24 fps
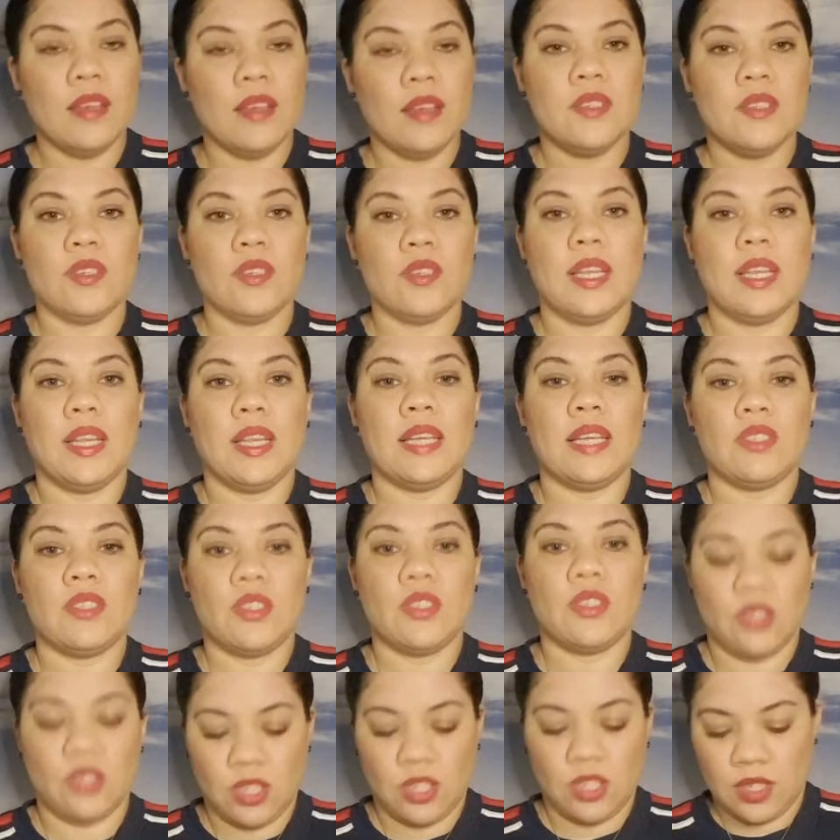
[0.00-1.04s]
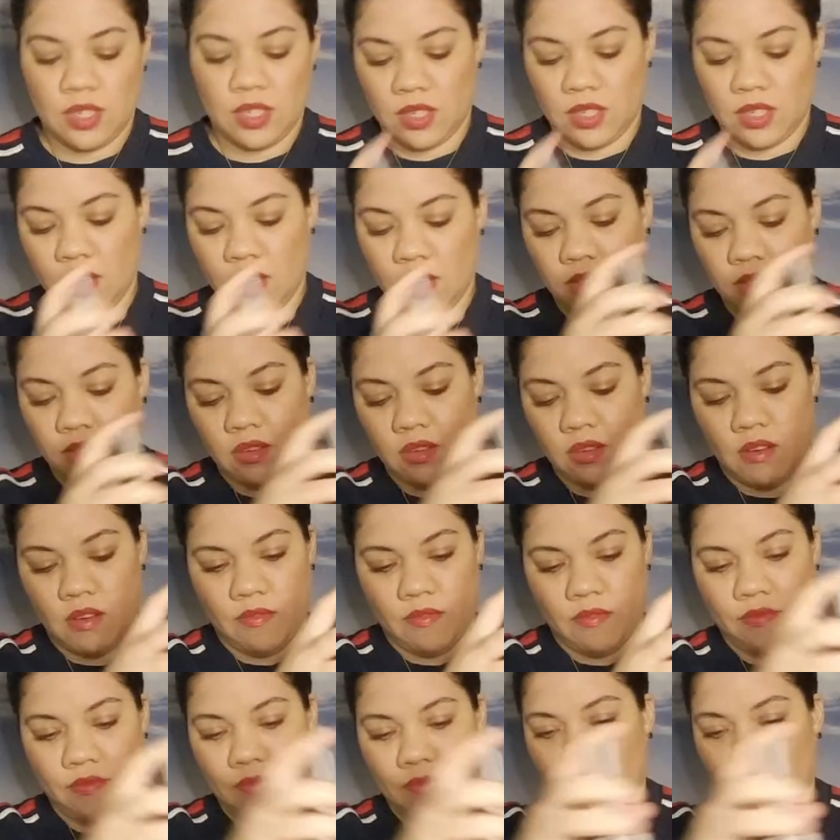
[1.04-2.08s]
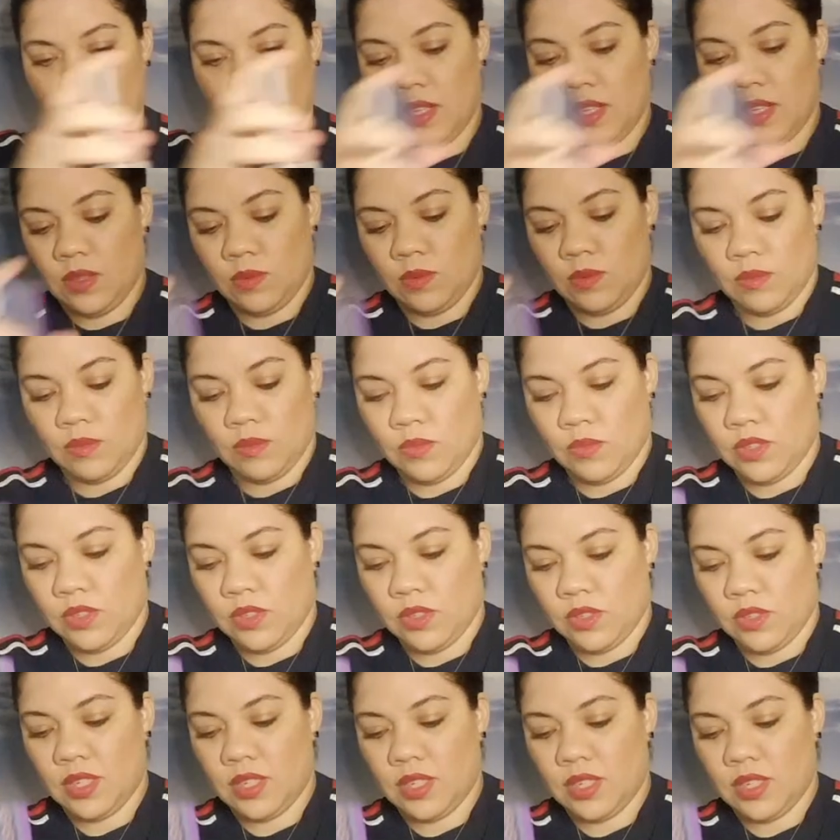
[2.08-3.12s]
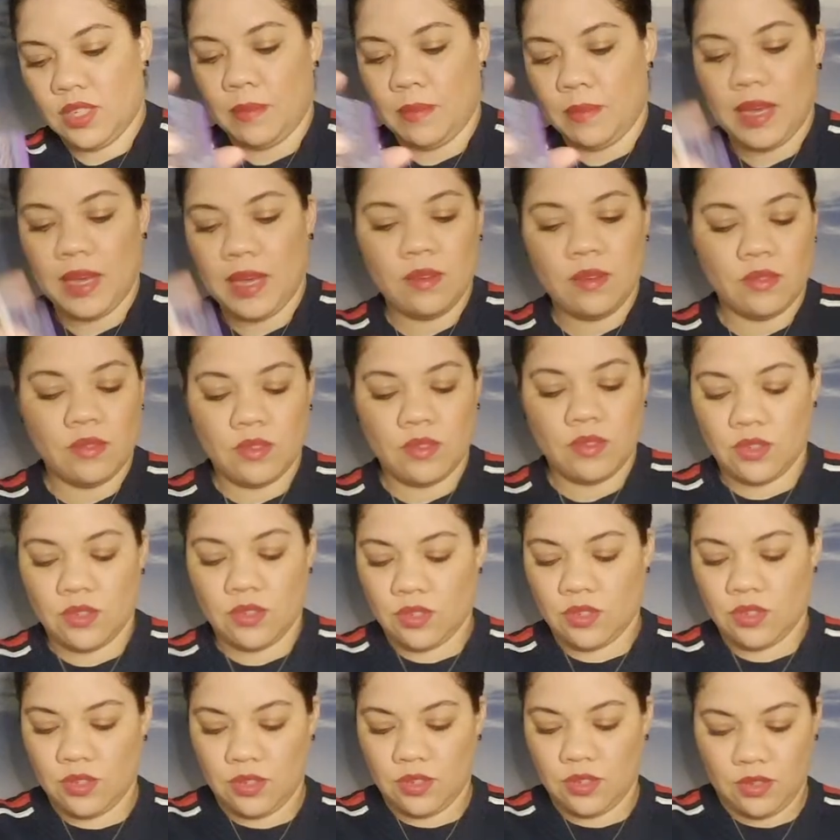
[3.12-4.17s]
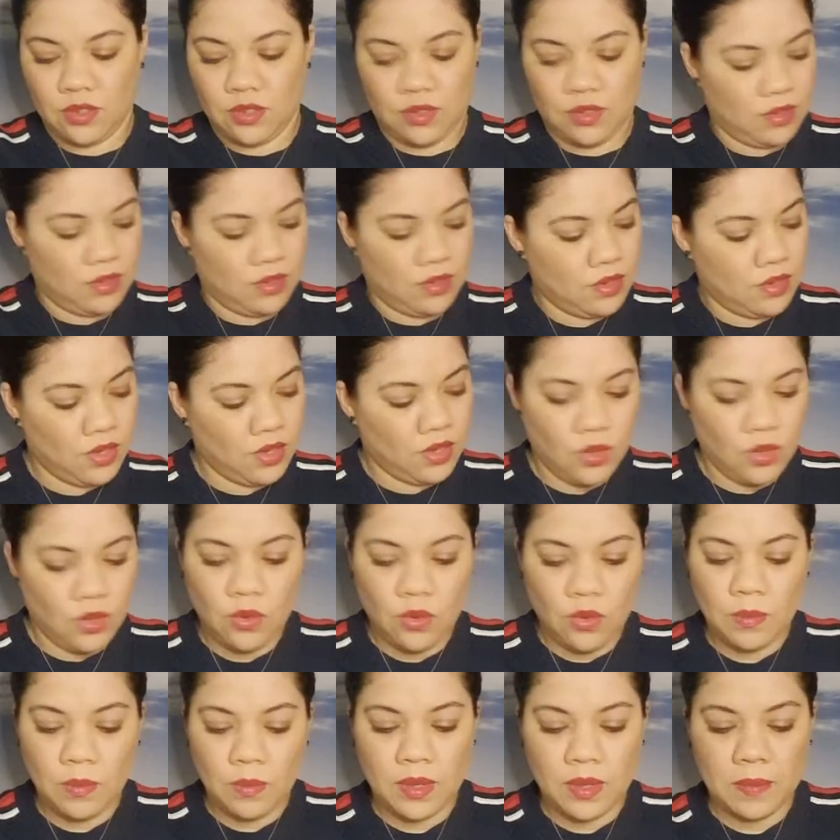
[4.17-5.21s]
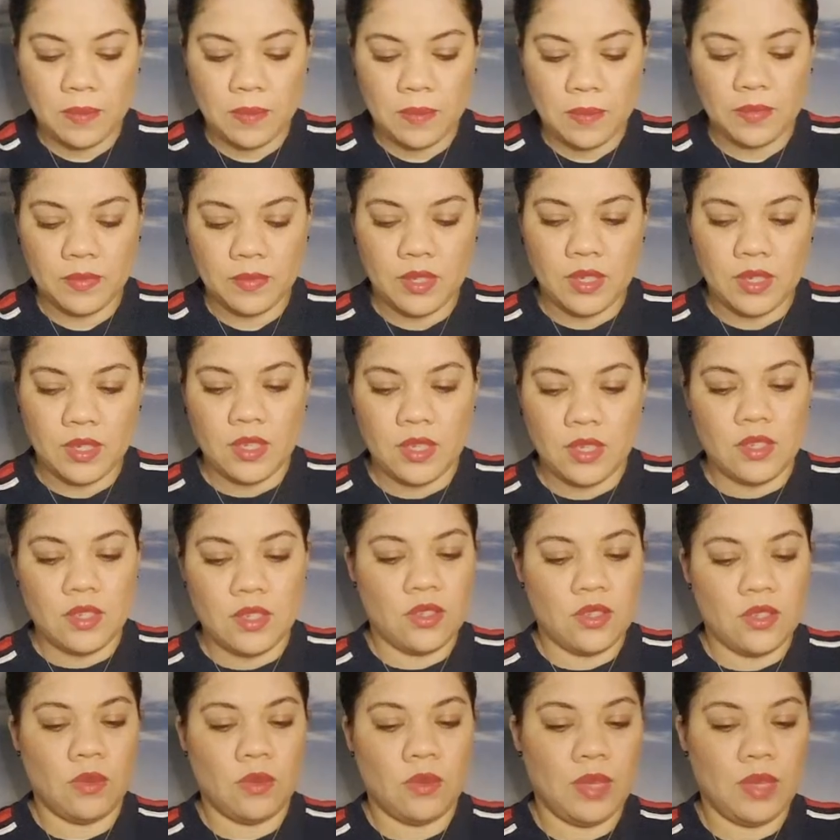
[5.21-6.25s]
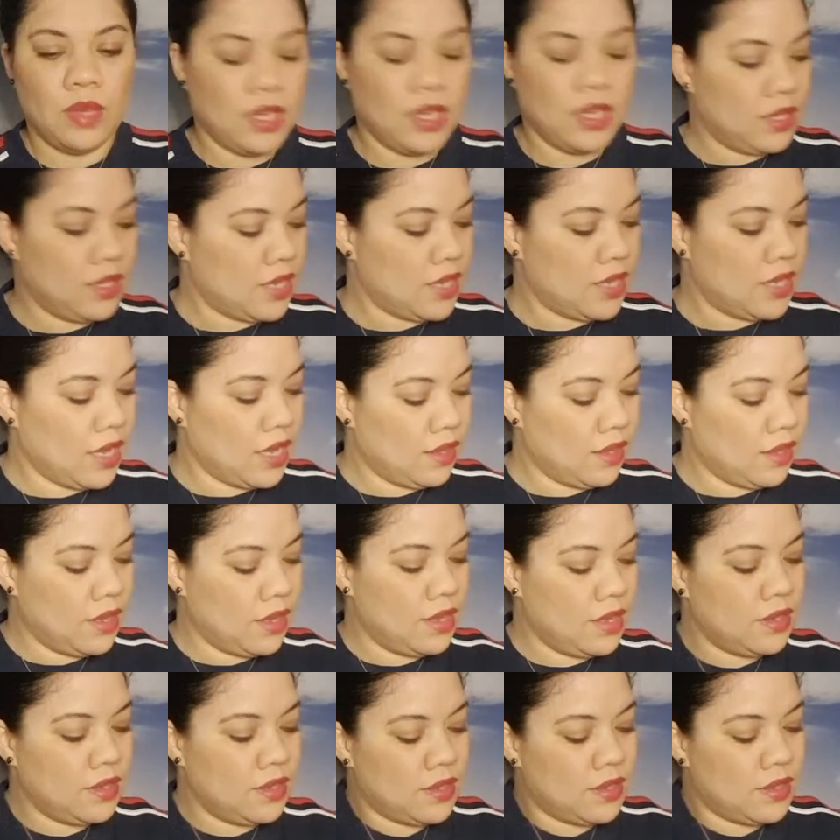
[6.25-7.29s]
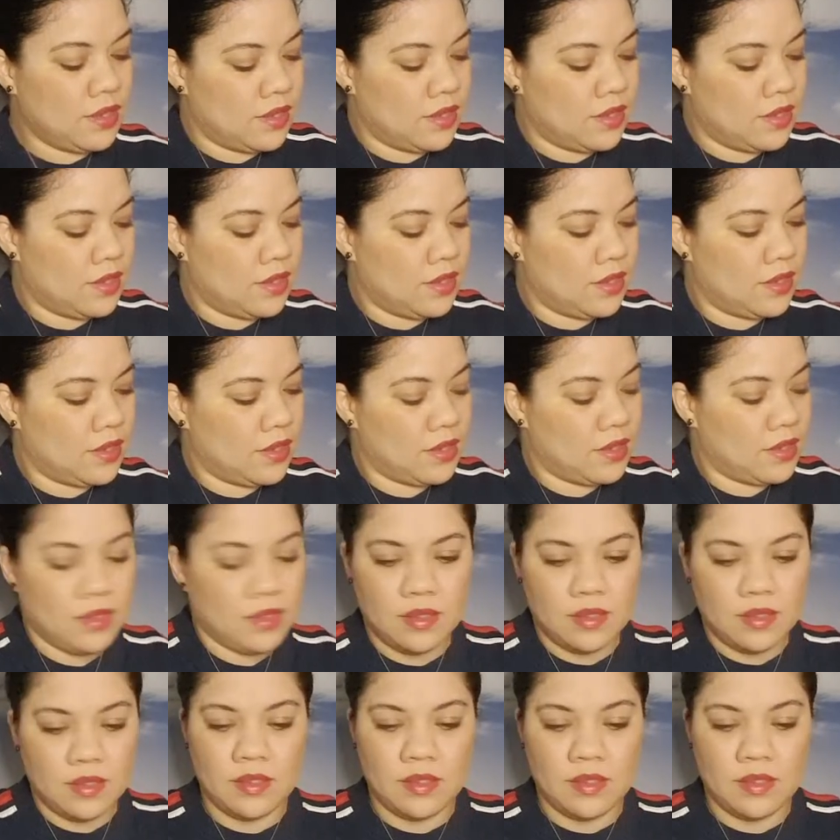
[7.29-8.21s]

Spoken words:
So let's just start off. This one wanted to come out. Humor. So we're going to take this.